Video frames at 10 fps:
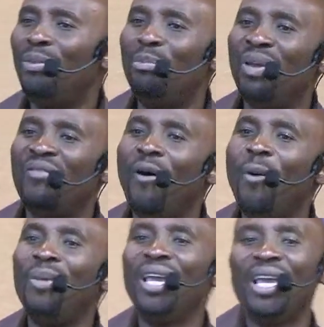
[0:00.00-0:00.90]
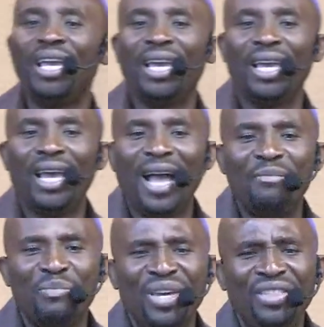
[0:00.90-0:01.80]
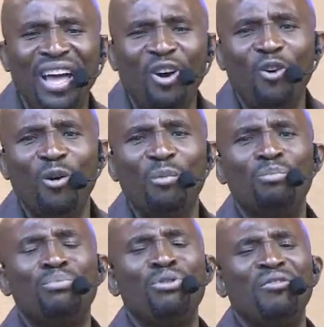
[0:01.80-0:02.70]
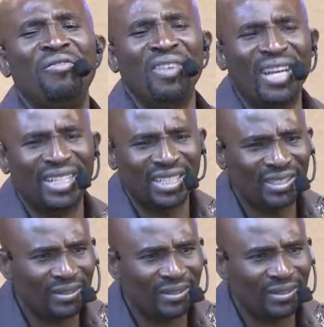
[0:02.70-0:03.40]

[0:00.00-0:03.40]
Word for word: before me and be thou perfect.